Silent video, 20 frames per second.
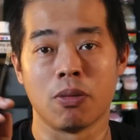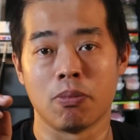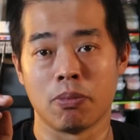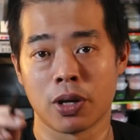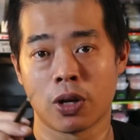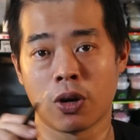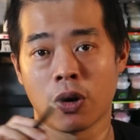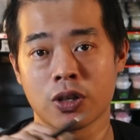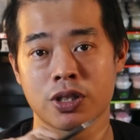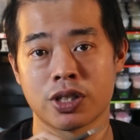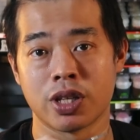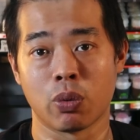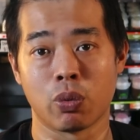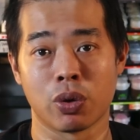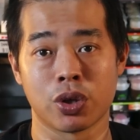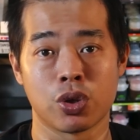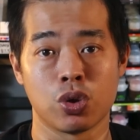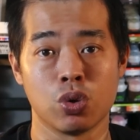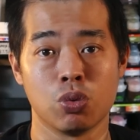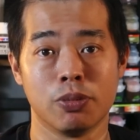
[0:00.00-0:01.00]
Because they
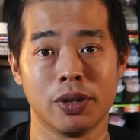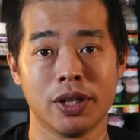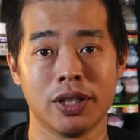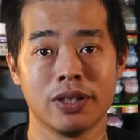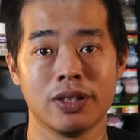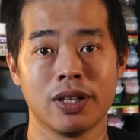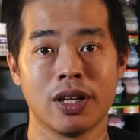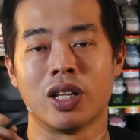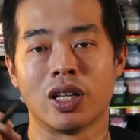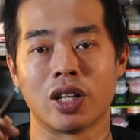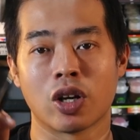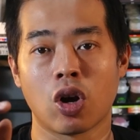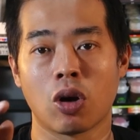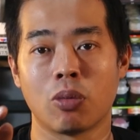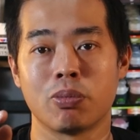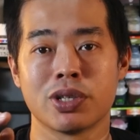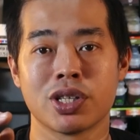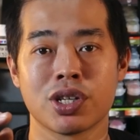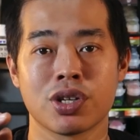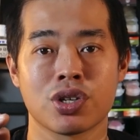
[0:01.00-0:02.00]
were human, the
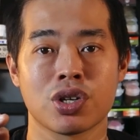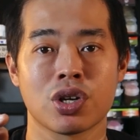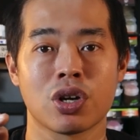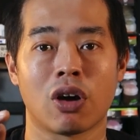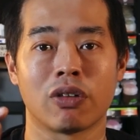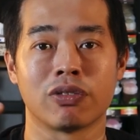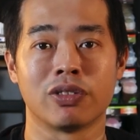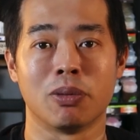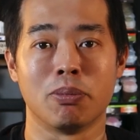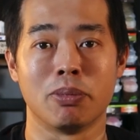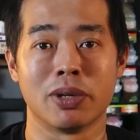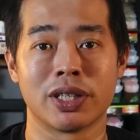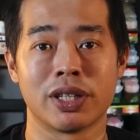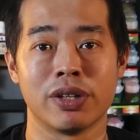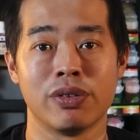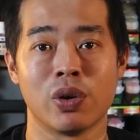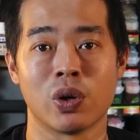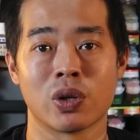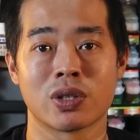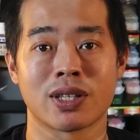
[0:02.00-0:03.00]
composition of the
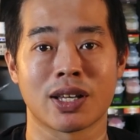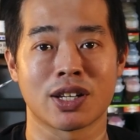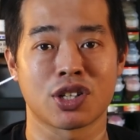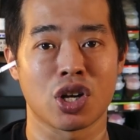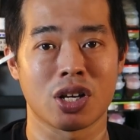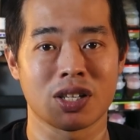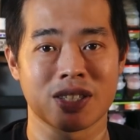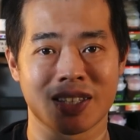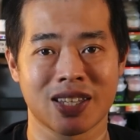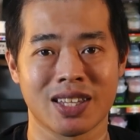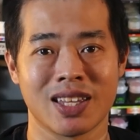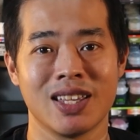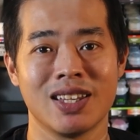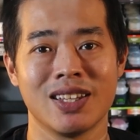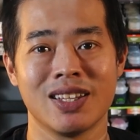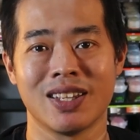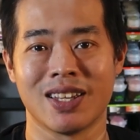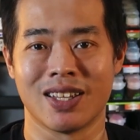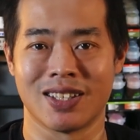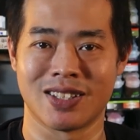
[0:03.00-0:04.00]
material such as
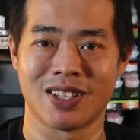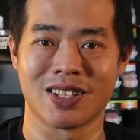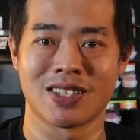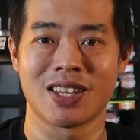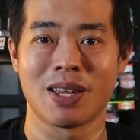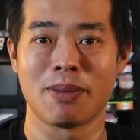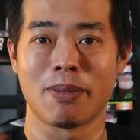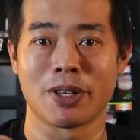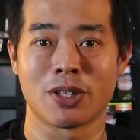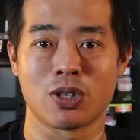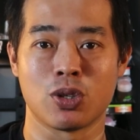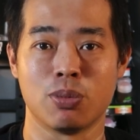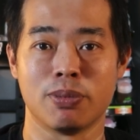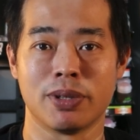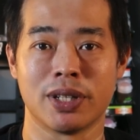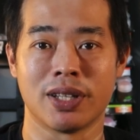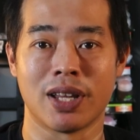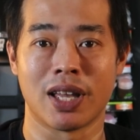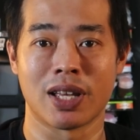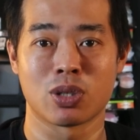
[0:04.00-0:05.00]
skin is the same as
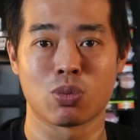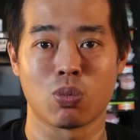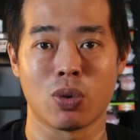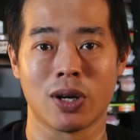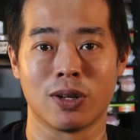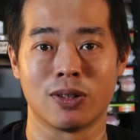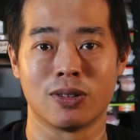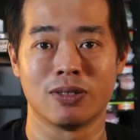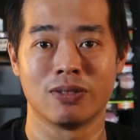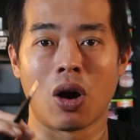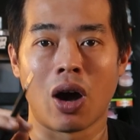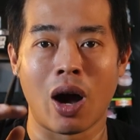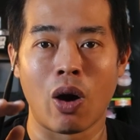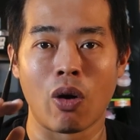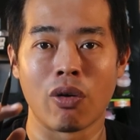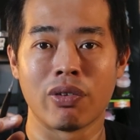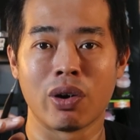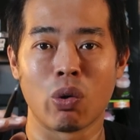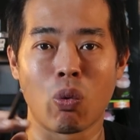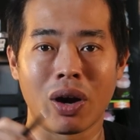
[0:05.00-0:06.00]
human as well.
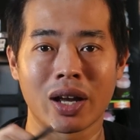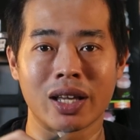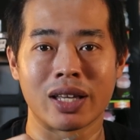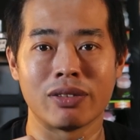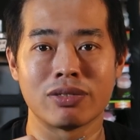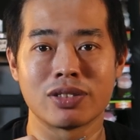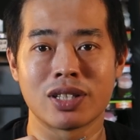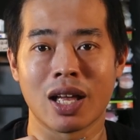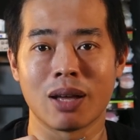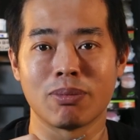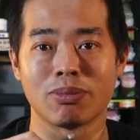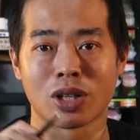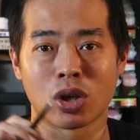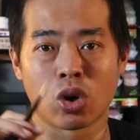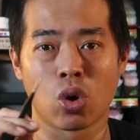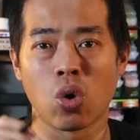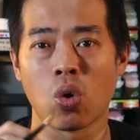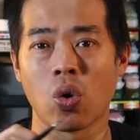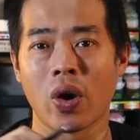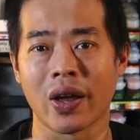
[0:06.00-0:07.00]
However, what gives them the
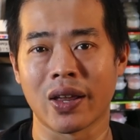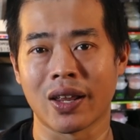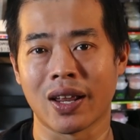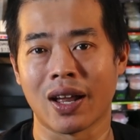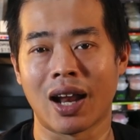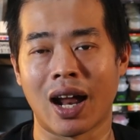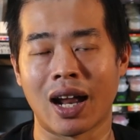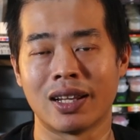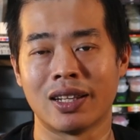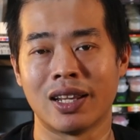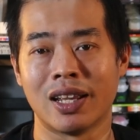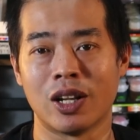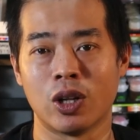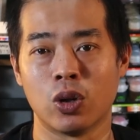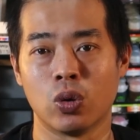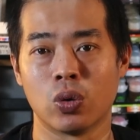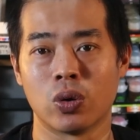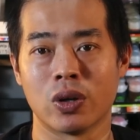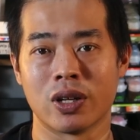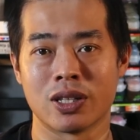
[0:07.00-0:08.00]
cold and undead
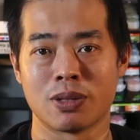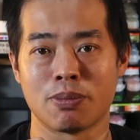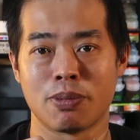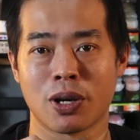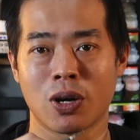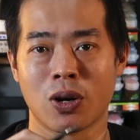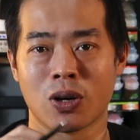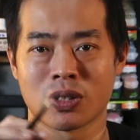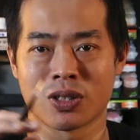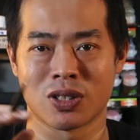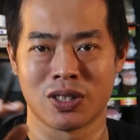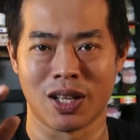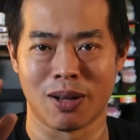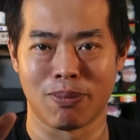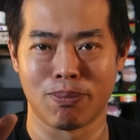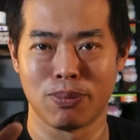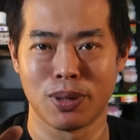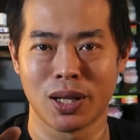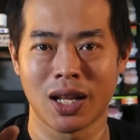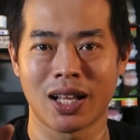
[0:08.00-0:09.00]
look is because their
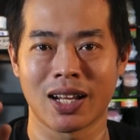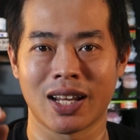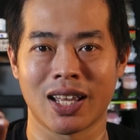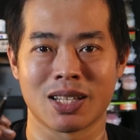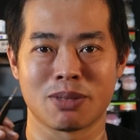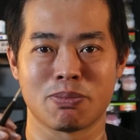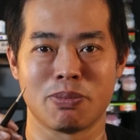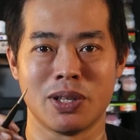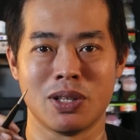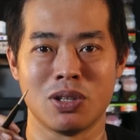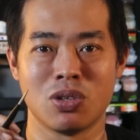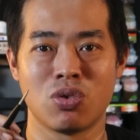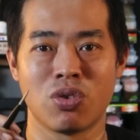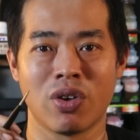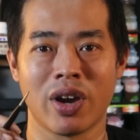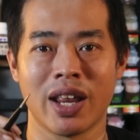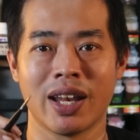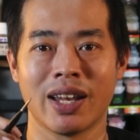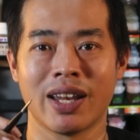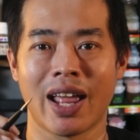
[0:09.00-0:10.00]
blood has been
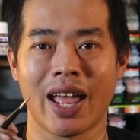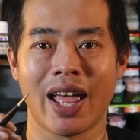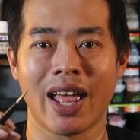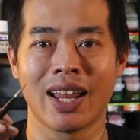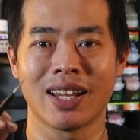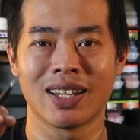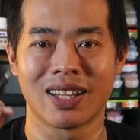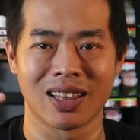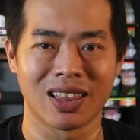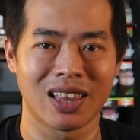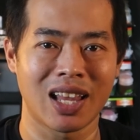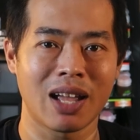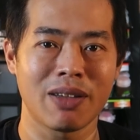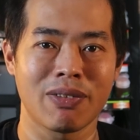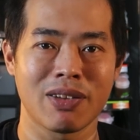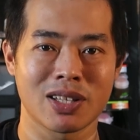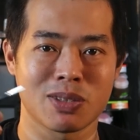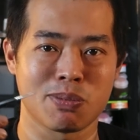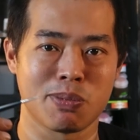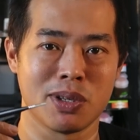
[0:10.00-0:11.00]
drained and the life
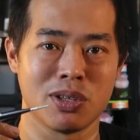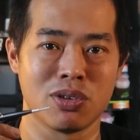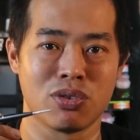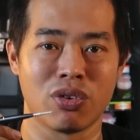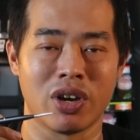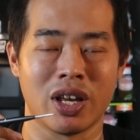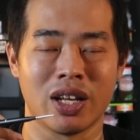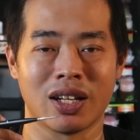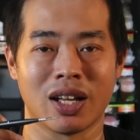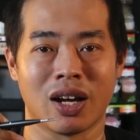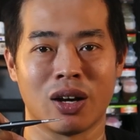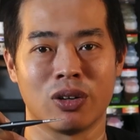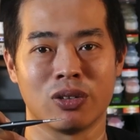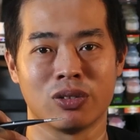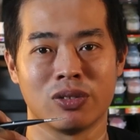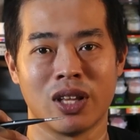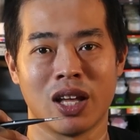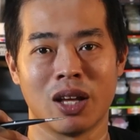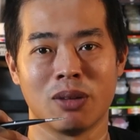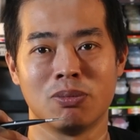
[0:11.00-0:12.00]
has been drained out
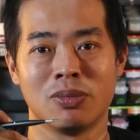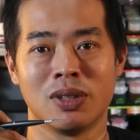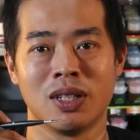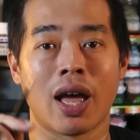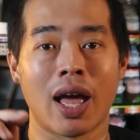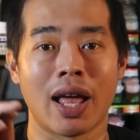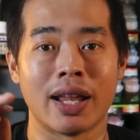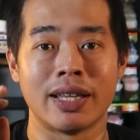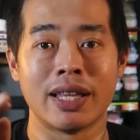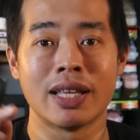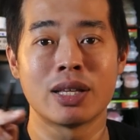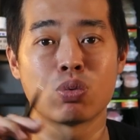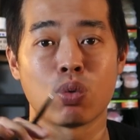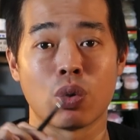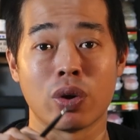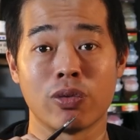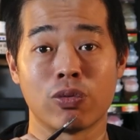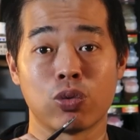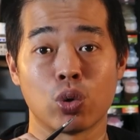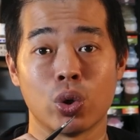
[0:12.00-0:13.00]
of them. And this will
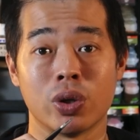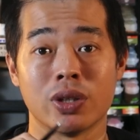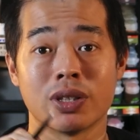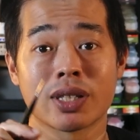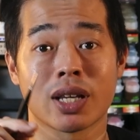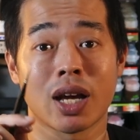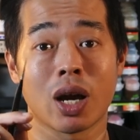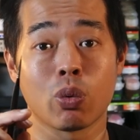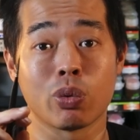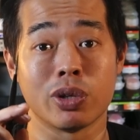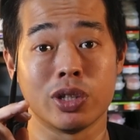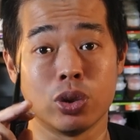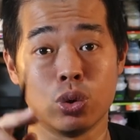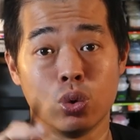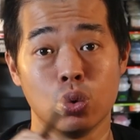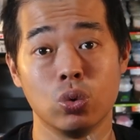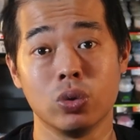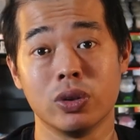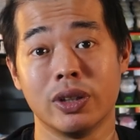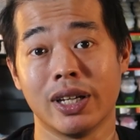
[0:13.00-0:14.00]
influence how we
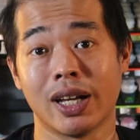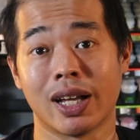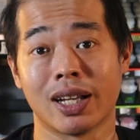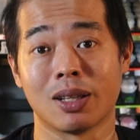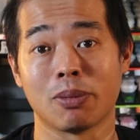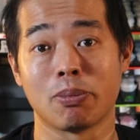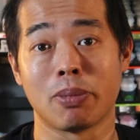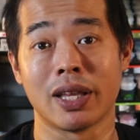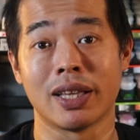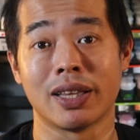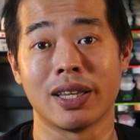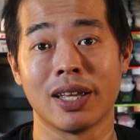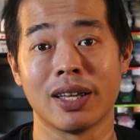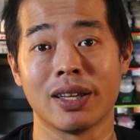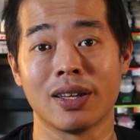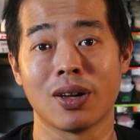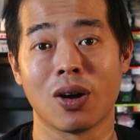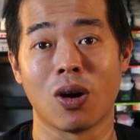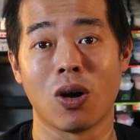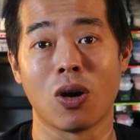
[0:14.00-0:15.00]
do the underpainting
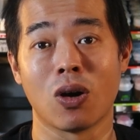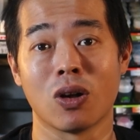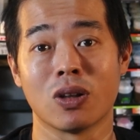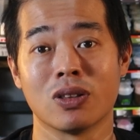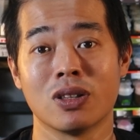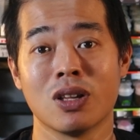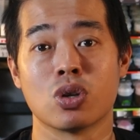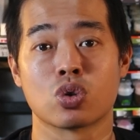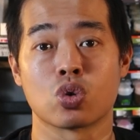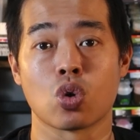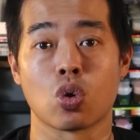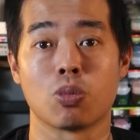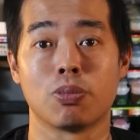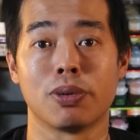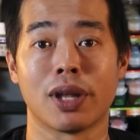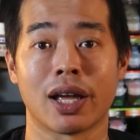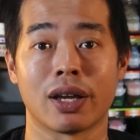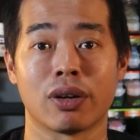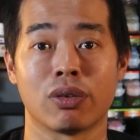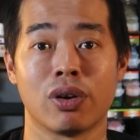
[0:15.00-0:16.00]
on
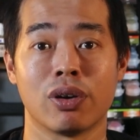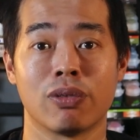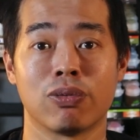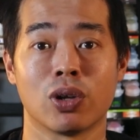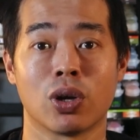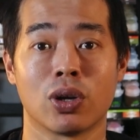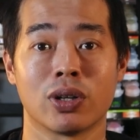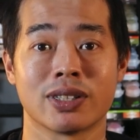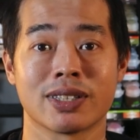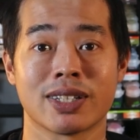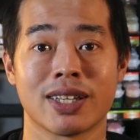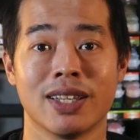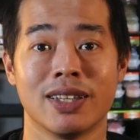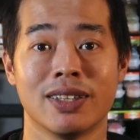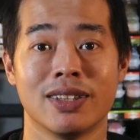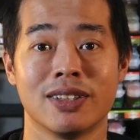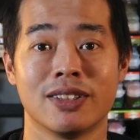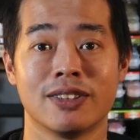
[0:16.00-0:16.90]
Soulblight Gravelord skin.